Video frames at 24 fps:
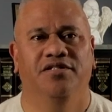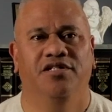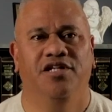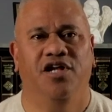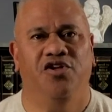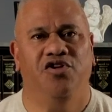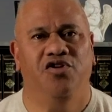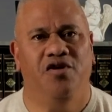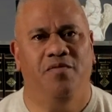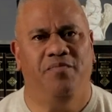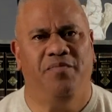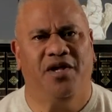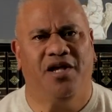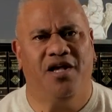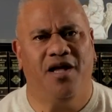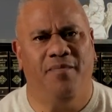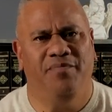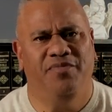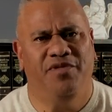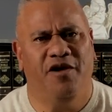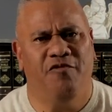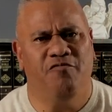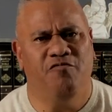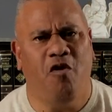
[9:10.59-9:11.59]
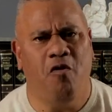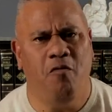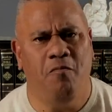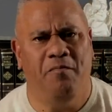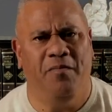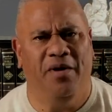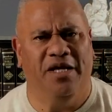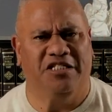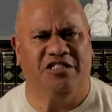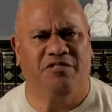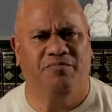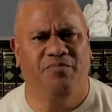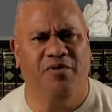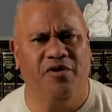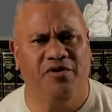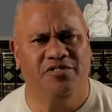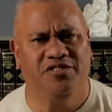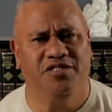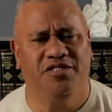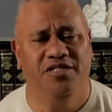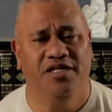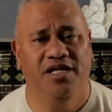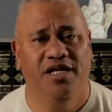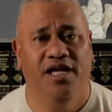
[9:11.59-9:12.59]
Now you have become the robust
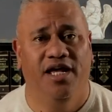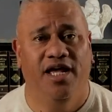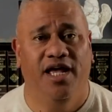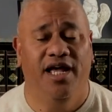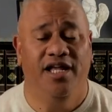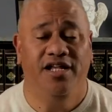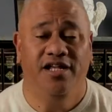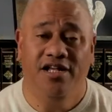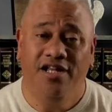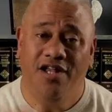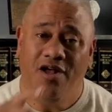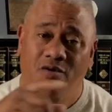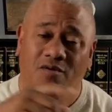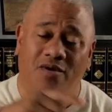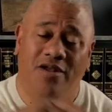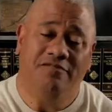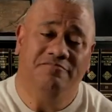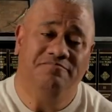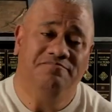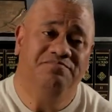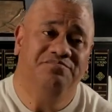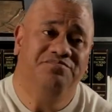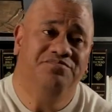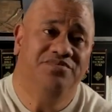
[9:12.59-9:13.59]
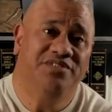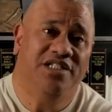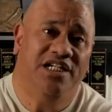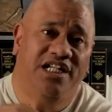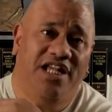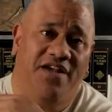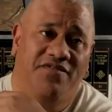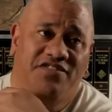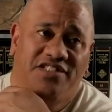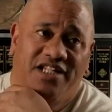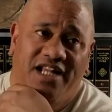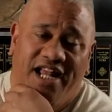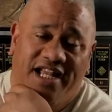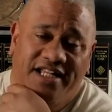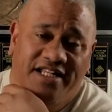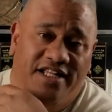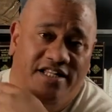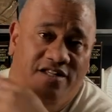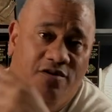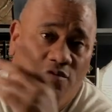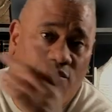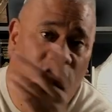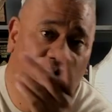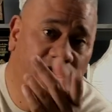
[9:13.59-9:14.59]
person. And you know what? And I've
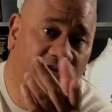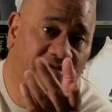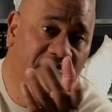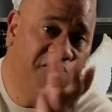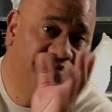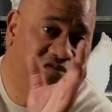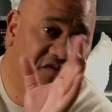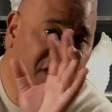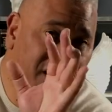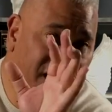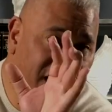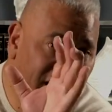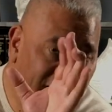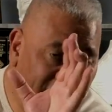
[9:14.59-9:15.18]
selected the word for the